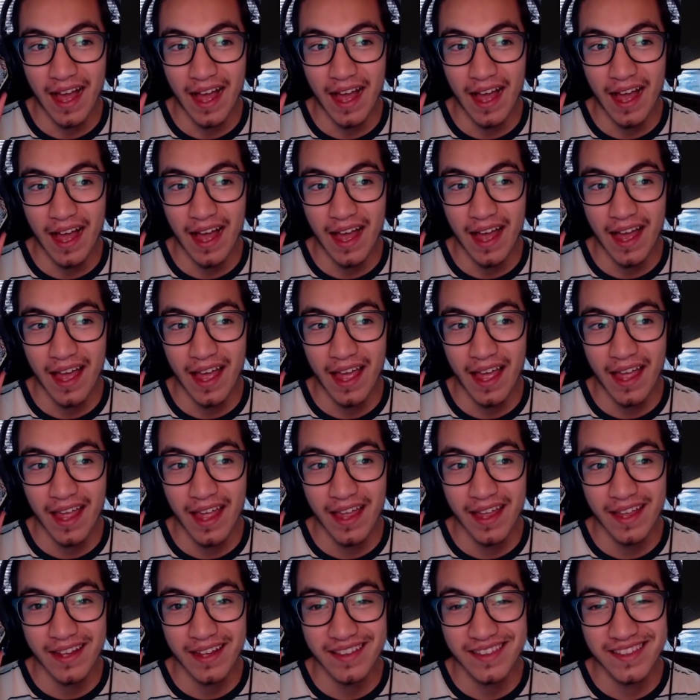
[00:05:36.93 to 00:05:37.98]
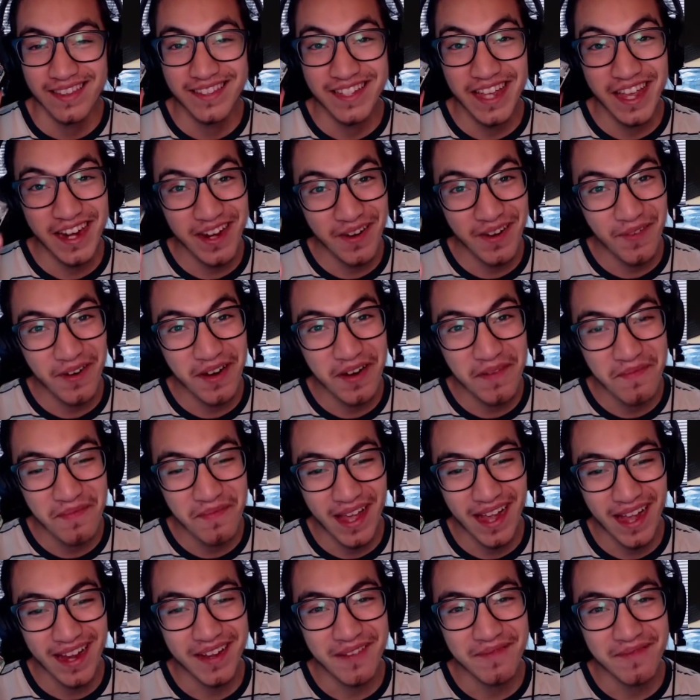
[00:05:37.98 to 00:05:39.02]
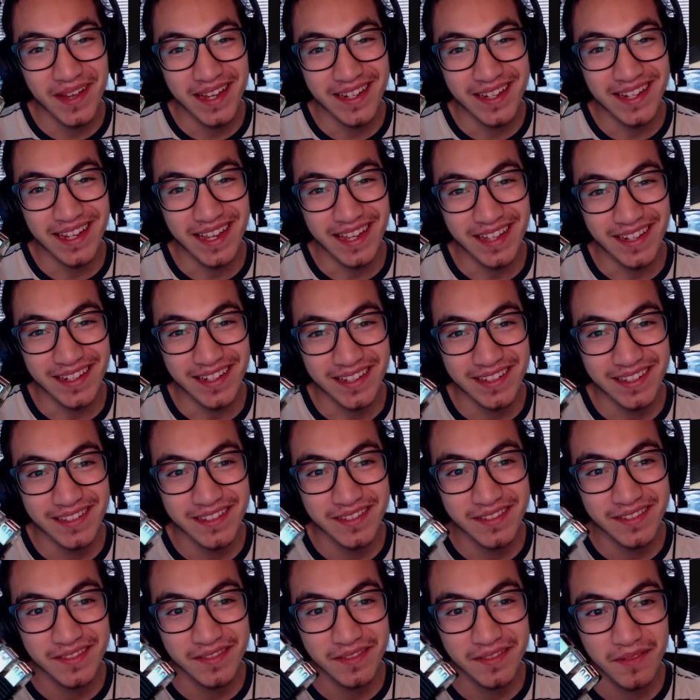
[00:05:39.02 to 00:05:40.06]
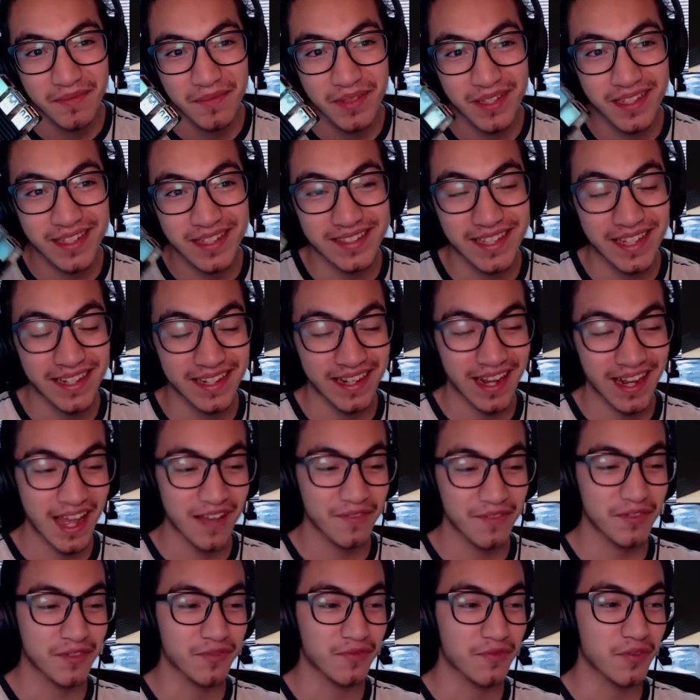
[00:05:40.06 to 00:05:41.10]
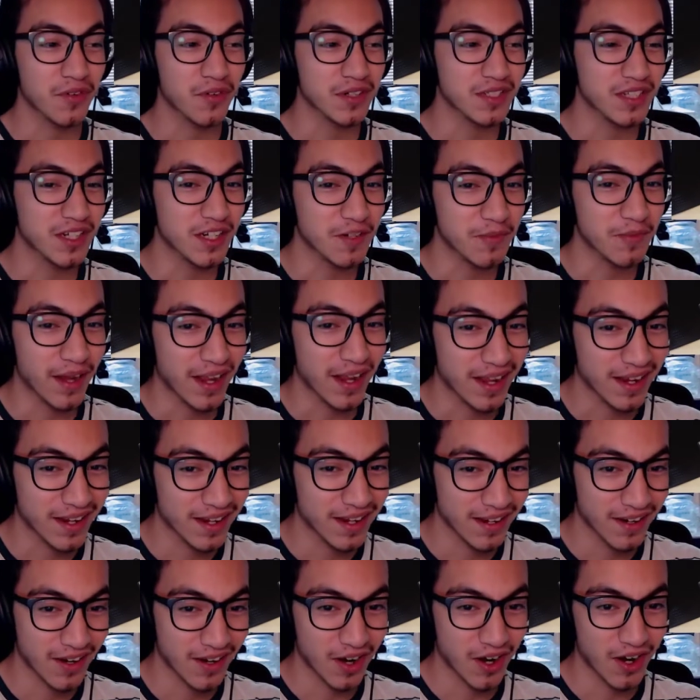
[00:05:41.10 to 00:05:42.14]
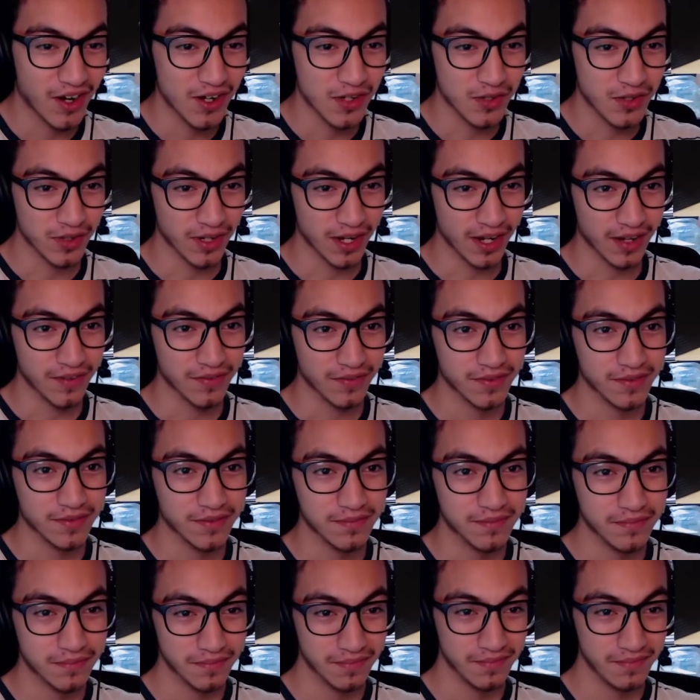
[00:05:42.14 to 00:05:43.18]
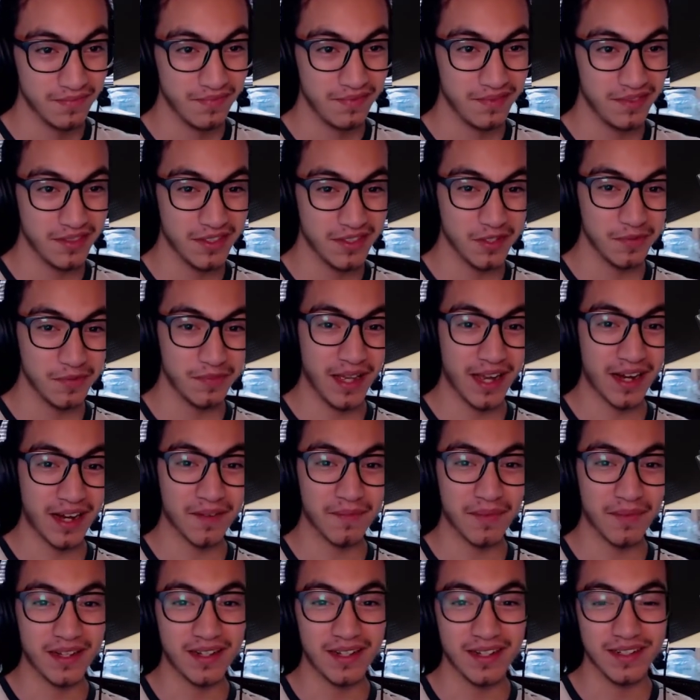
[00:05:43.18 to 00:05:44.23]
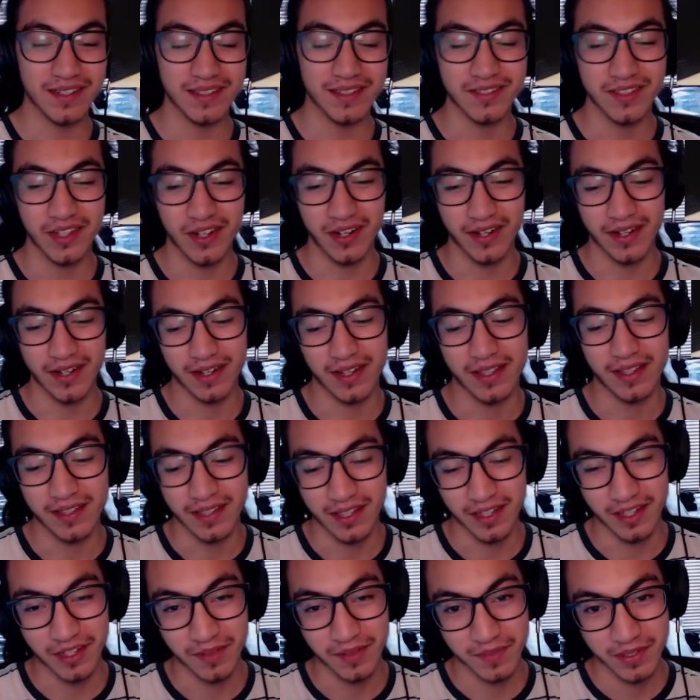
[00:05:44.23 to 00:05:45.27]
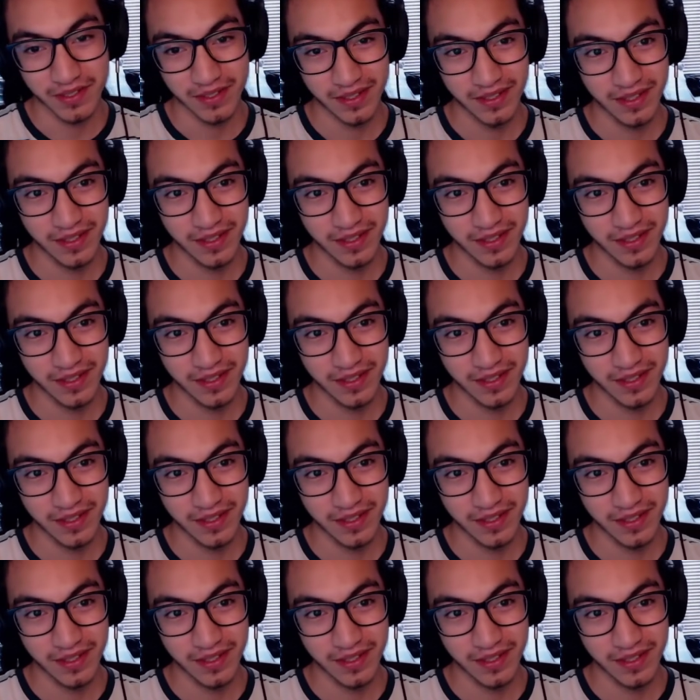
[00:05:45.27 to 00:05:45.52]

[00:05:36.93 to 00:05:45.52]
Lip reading: I didn't want to back up my data because I didn't have a 4 terabyte hard drive to back up my data. Sorry, I get hiccups.